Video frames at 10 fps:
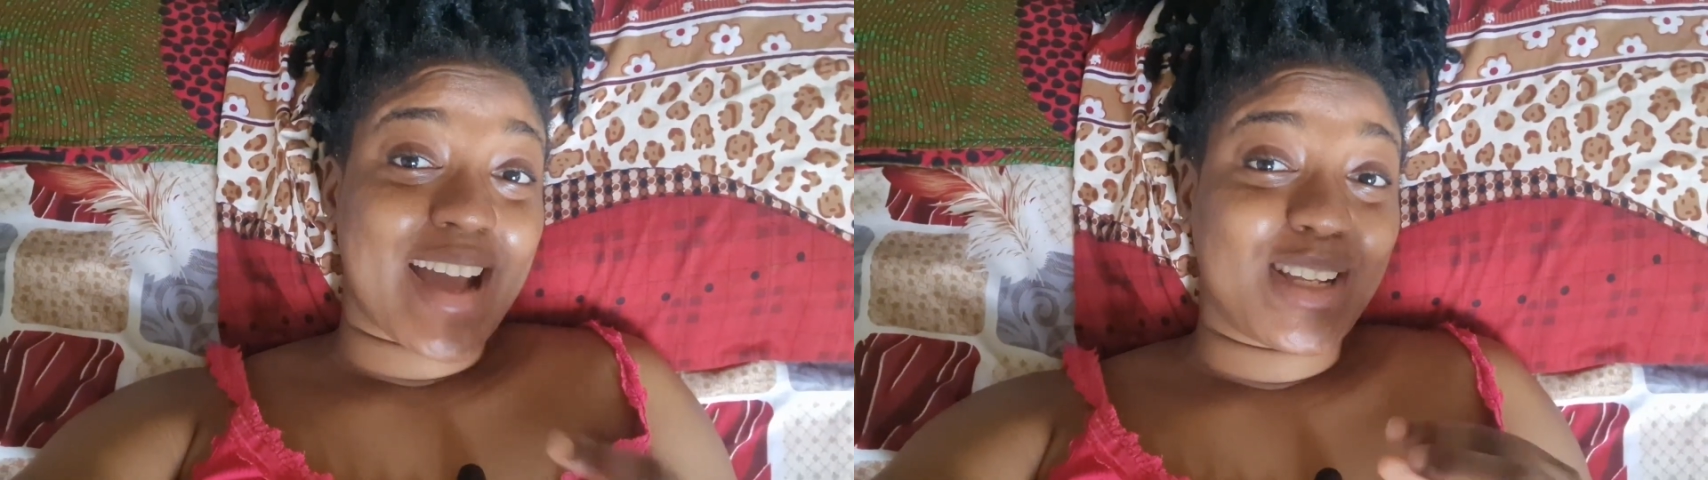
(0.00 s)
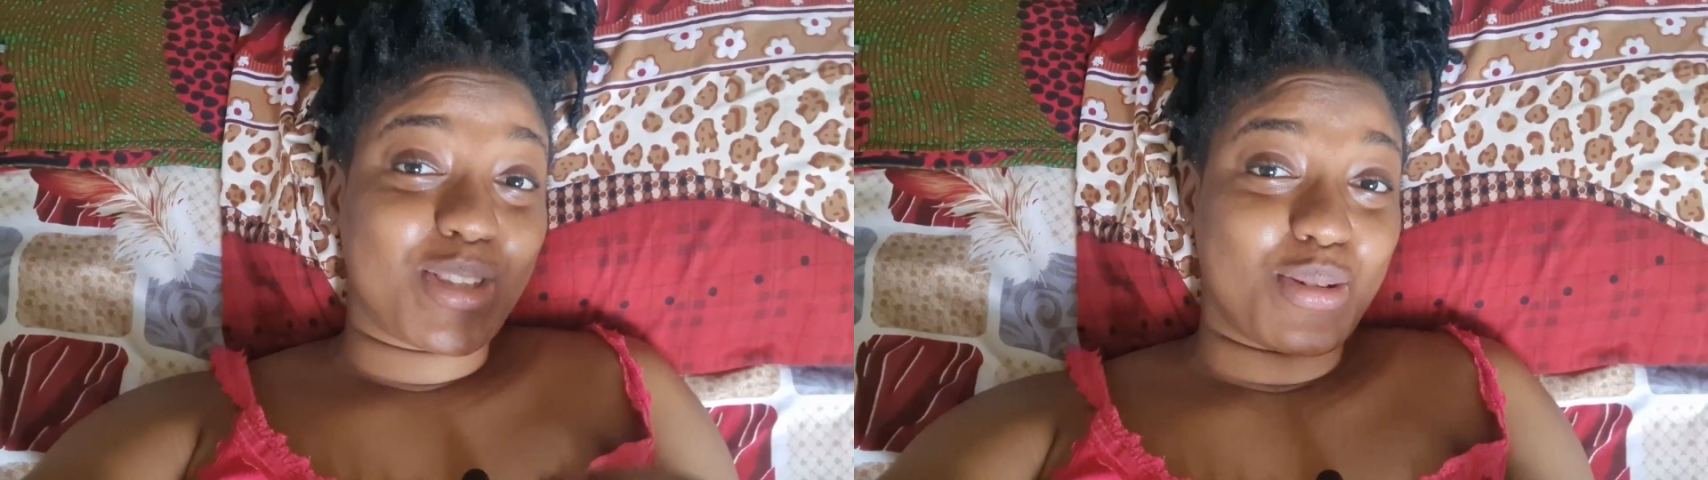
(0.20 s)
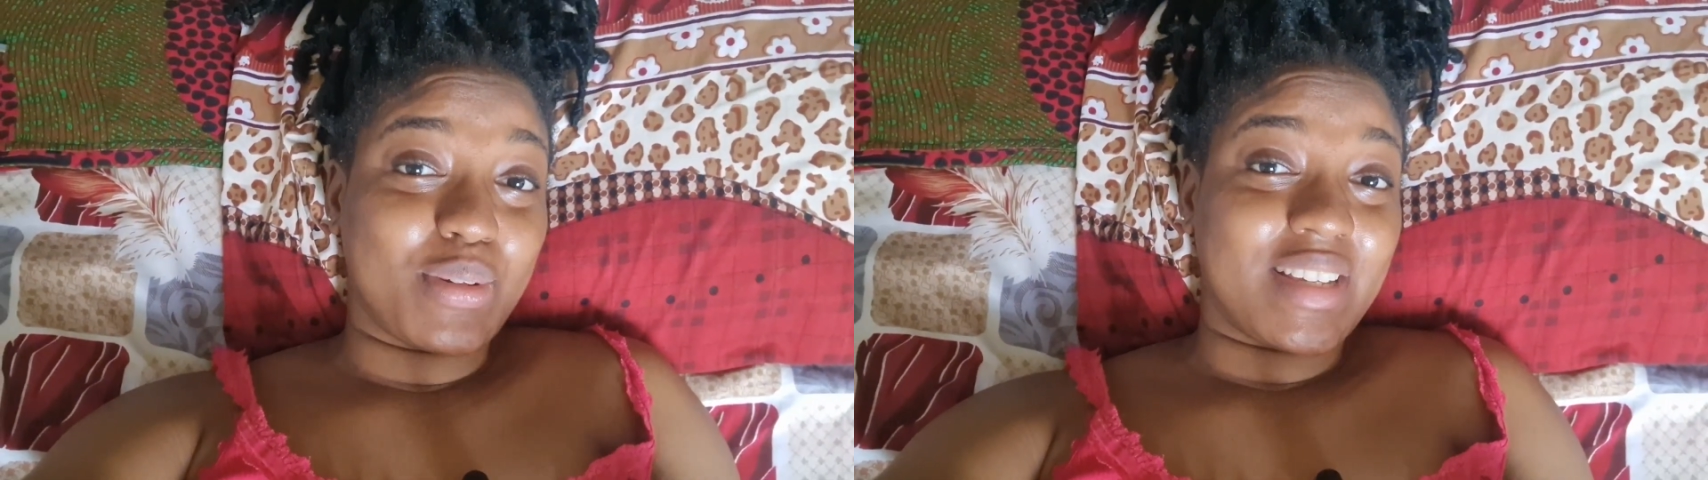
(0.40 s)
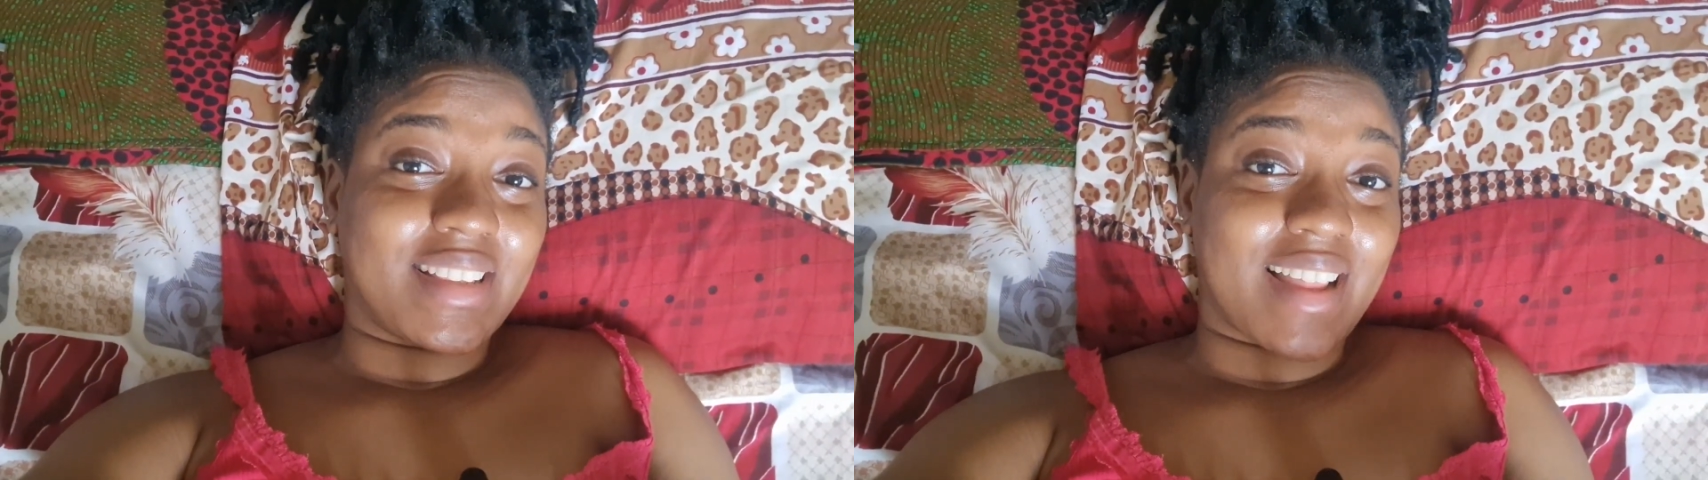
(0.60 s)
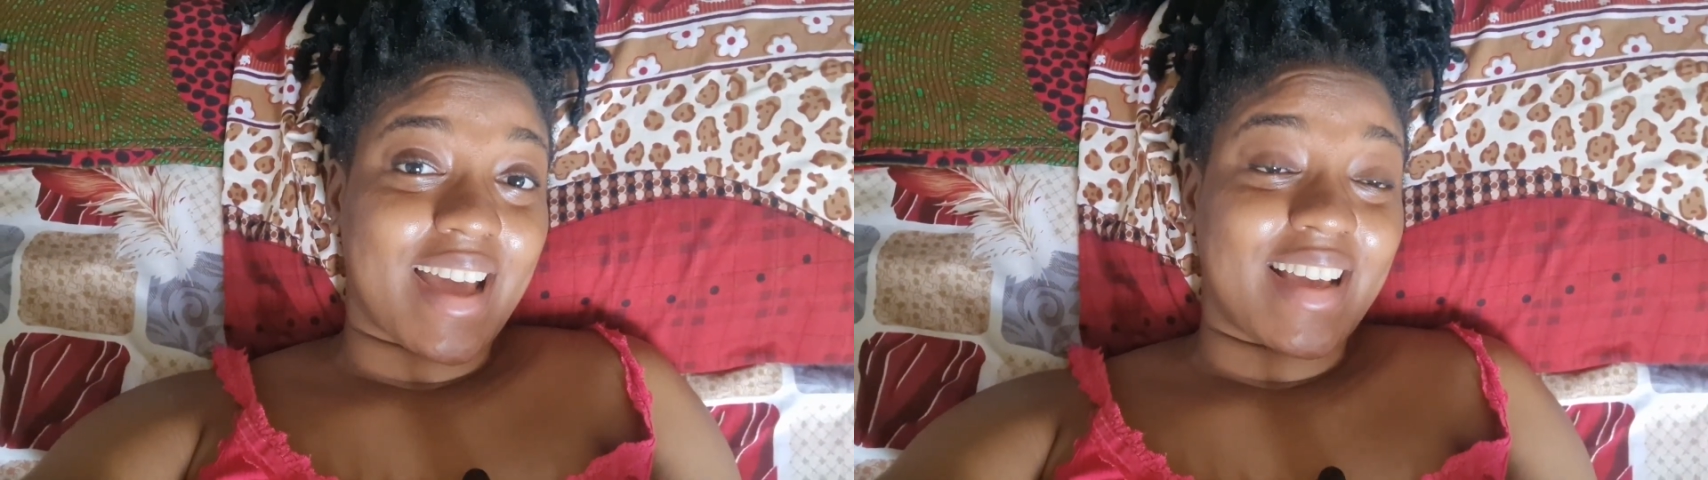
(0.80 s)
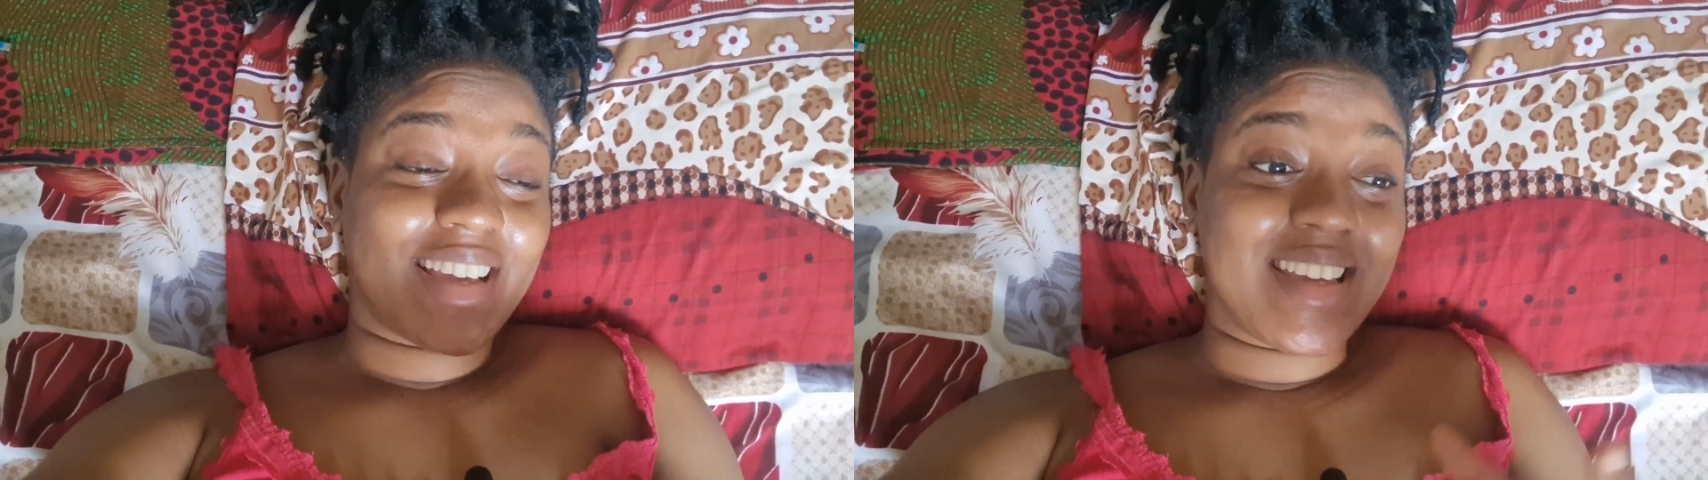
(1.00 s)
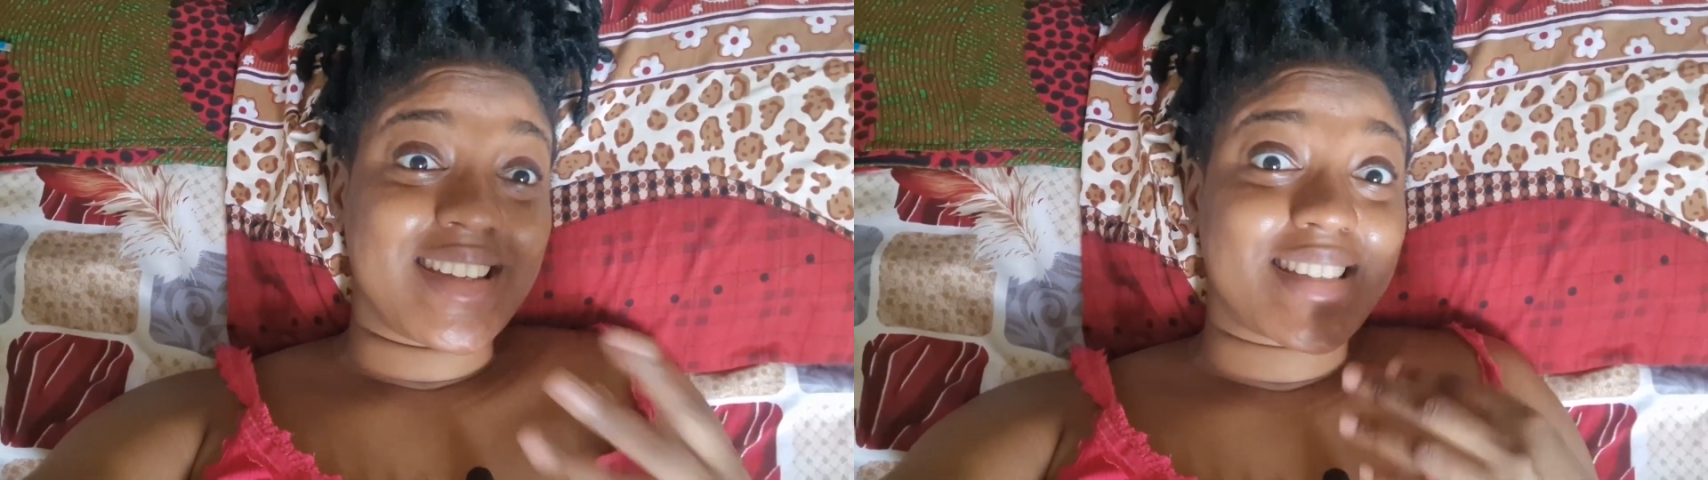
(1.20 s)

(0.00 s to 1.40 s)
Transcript: I do it like